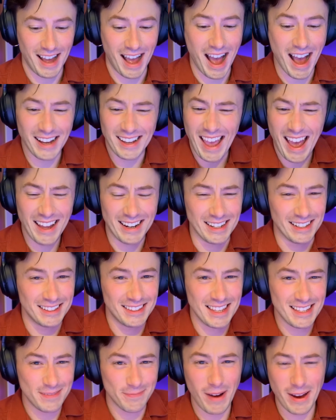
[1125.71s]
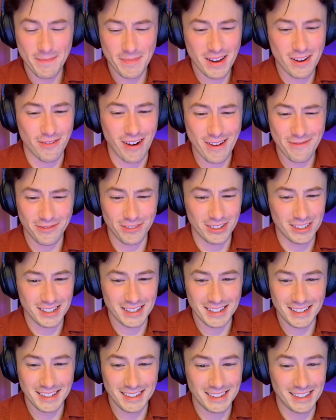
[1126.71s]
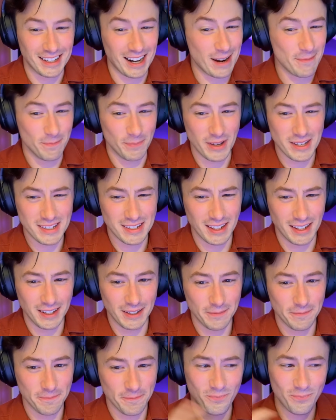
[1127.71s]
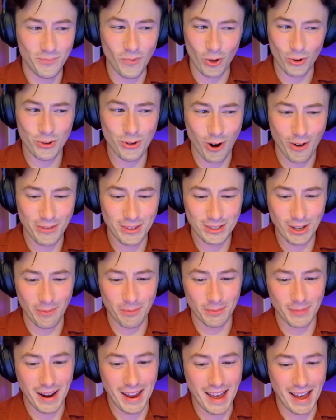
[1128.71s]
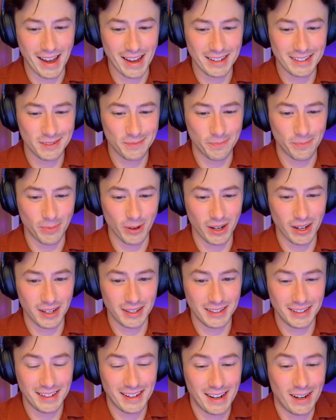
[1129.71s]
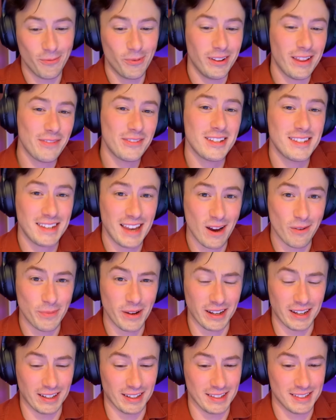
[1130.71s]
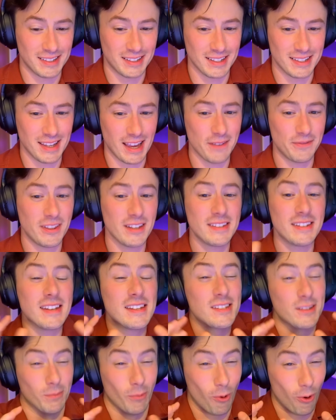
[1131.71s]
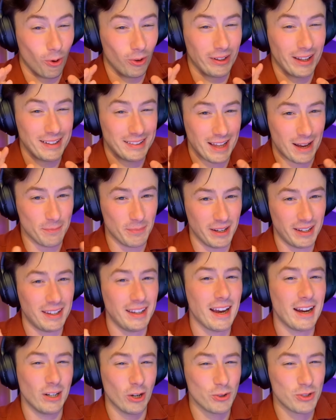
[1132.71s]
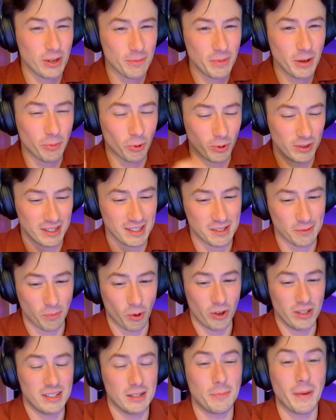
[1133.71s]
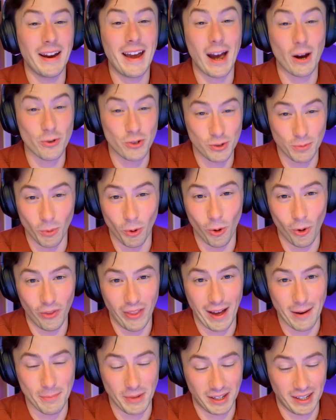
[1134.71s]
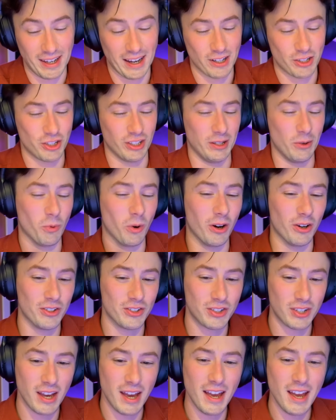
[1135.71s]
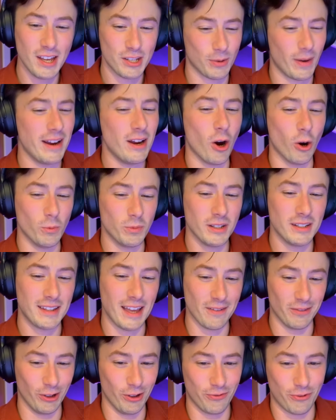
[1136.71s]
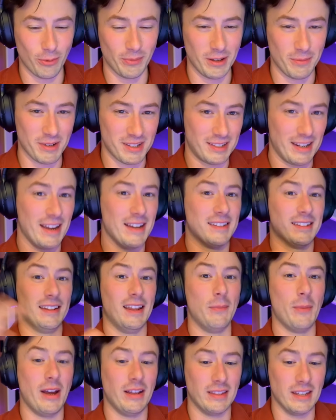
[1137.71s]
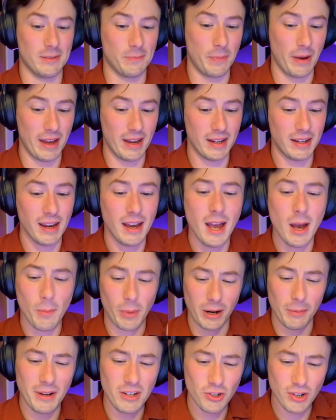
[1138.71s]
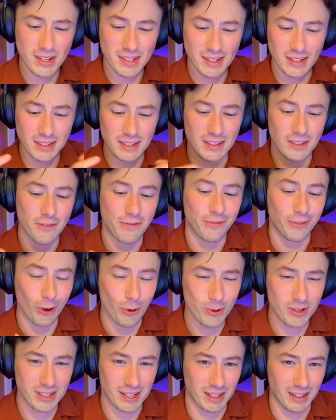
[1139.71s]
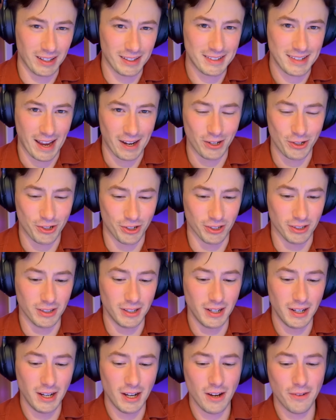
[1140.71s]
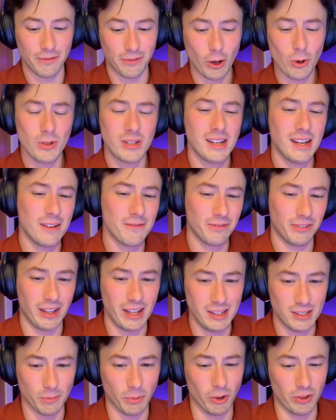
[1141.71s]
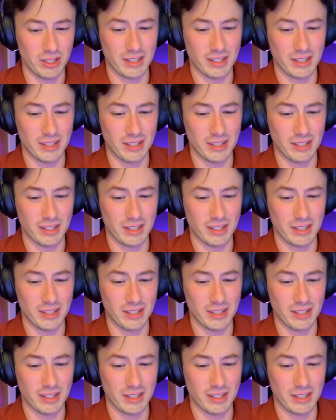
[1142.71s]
Again, this might be a reference that I'm missing. Not sure off the top of my head, but we'll have to see how big it is, because if this is small like that Mickey, I know some people were disappointed by how small that Mickey actually was. So I hope that they've learned from their mistakes and they make this big. But I'm interested in the floating section. Floating inflatable.